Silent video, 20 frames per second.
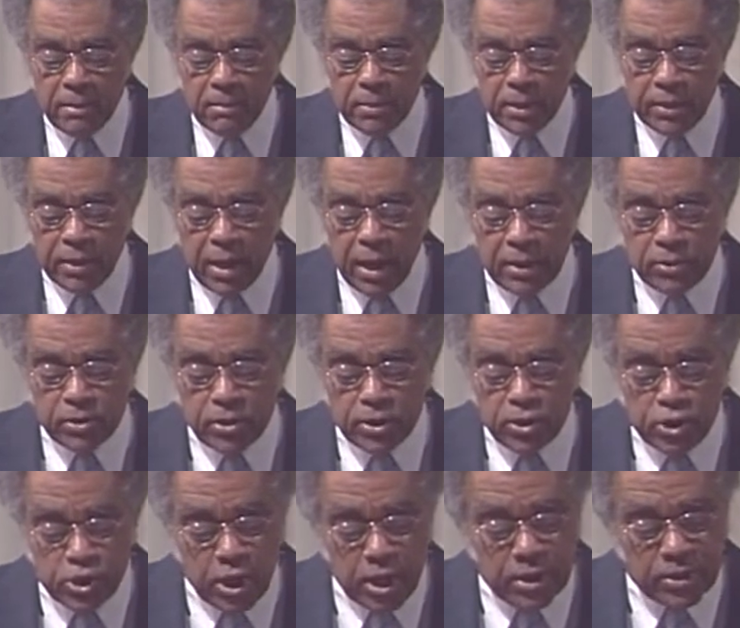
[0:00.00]
but yet to
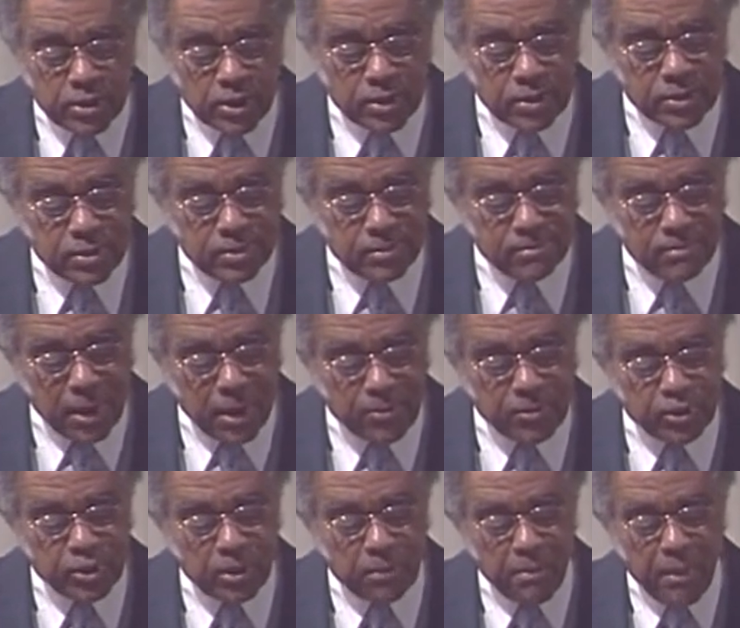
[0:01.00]
Jesus, he
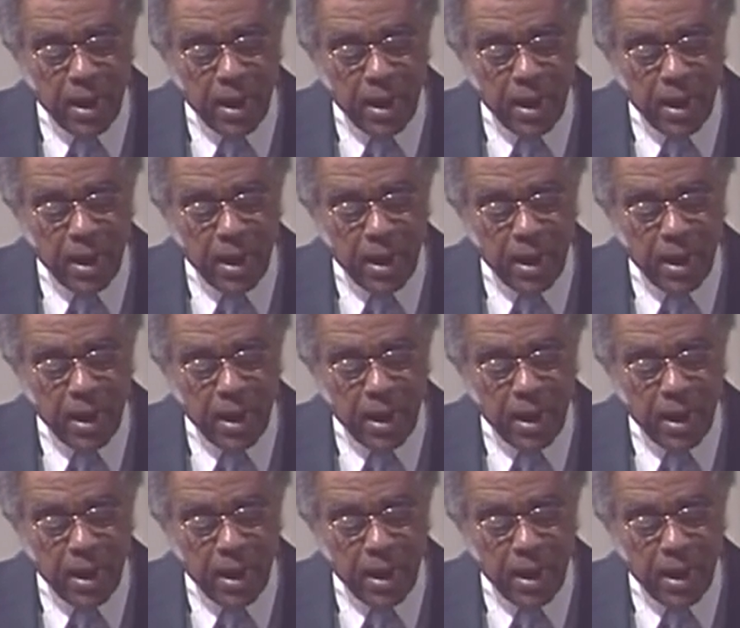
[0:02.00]
was a